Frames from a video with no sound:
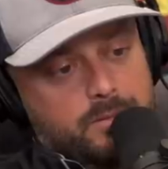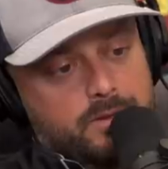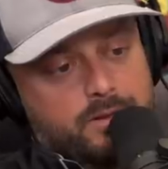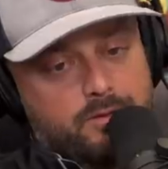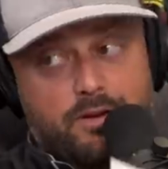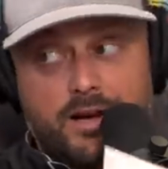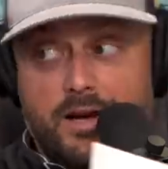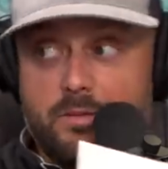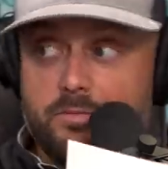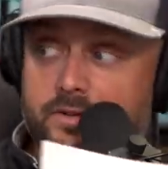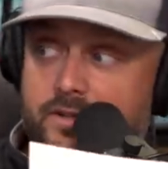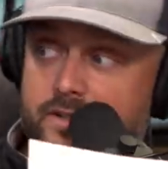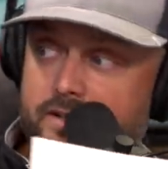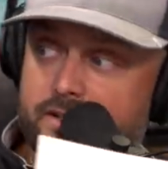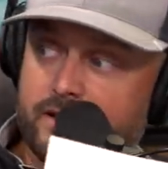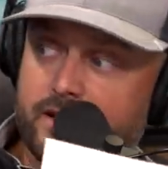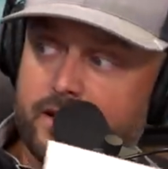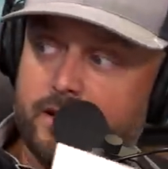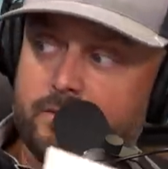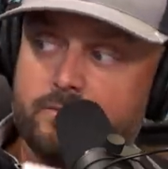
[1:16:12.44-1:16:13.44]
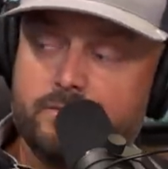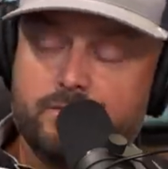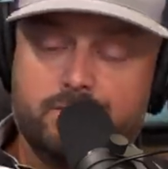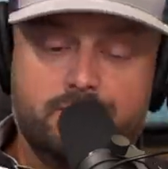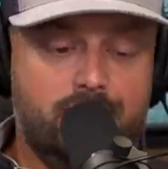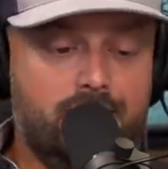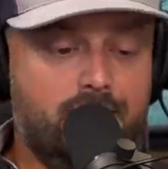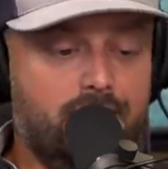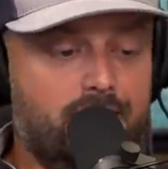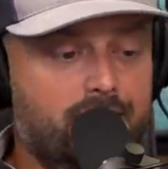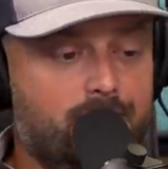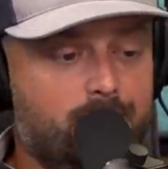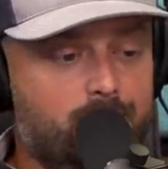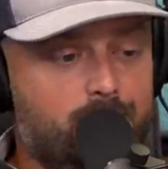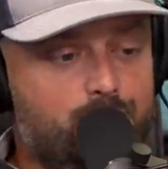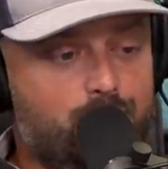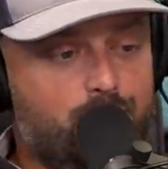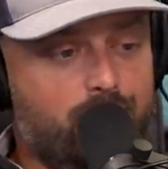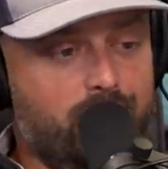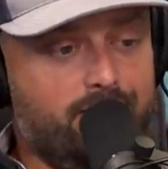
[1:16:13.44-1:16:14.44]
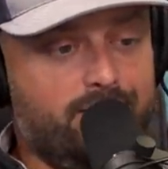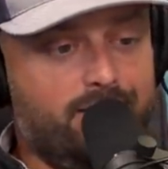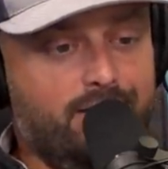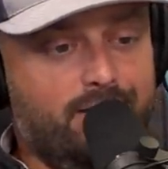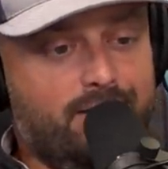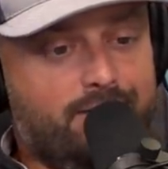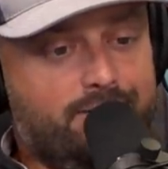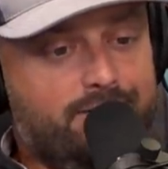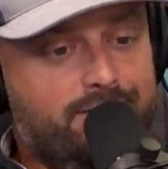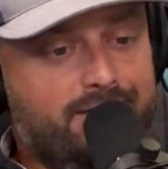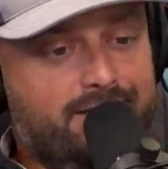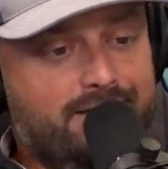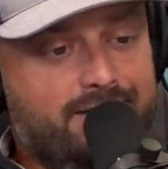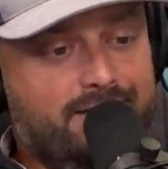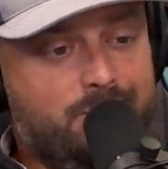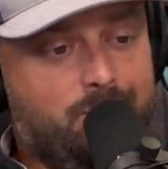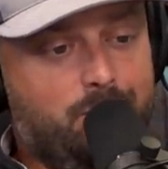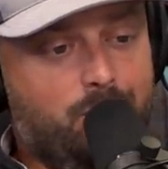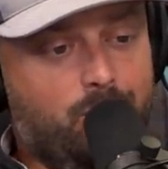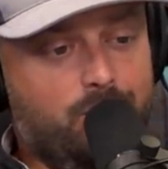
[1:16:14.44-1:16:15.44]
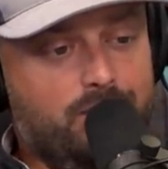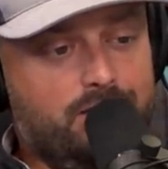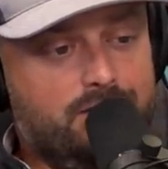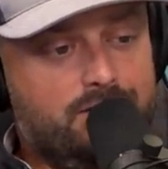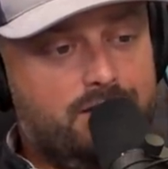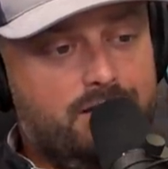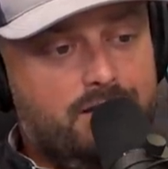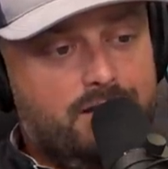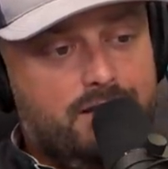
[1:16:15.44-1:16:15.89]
be wrapping this up. We're trailing off at this point.